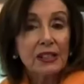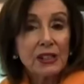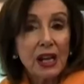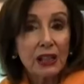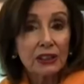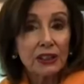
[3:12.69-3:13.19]
in
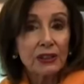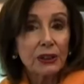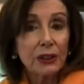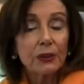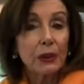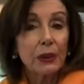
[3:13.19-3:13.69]
her
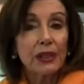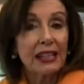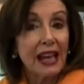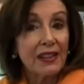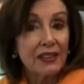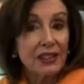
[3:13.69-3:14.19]

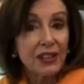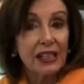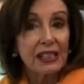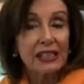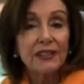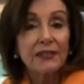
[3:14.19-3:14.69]
$24,000
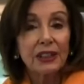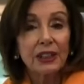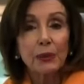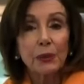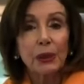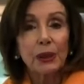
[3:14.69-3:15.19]

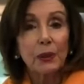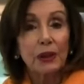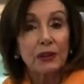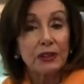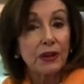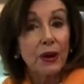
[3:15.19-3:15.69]
refrigerator
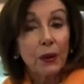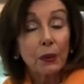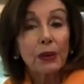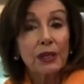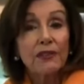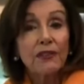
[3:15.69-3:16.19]
while
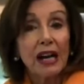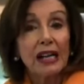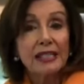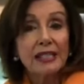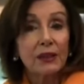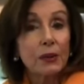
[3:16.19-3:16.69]
millions of
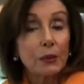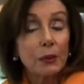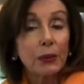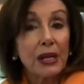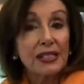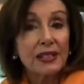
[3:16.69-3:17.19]
unemployed
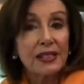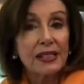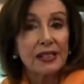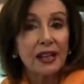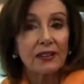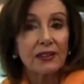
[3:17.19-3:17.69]
Americans line
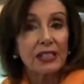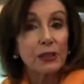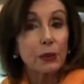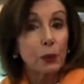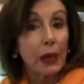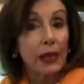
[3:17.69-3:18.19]
up at
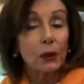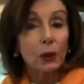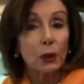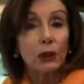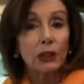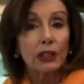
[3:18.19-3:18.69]
food banks
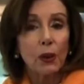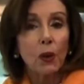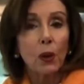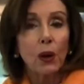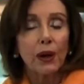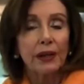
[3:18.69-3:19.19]
amid the
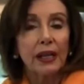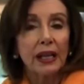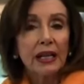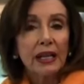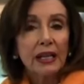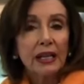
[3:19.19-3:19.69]

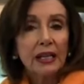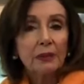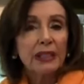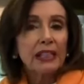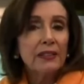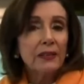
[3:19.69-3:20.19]
coronavirus
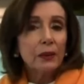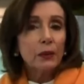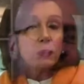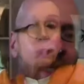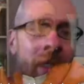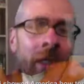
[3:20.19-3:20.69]
shutdowns,
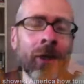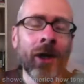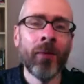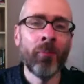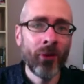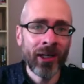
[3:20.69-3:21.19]

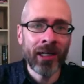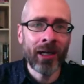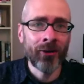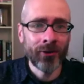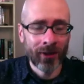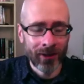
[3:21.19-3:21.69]
pointing
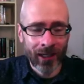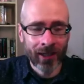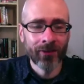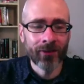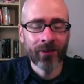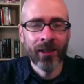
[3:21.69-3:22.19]
out that
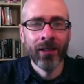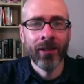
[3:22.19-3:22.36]
as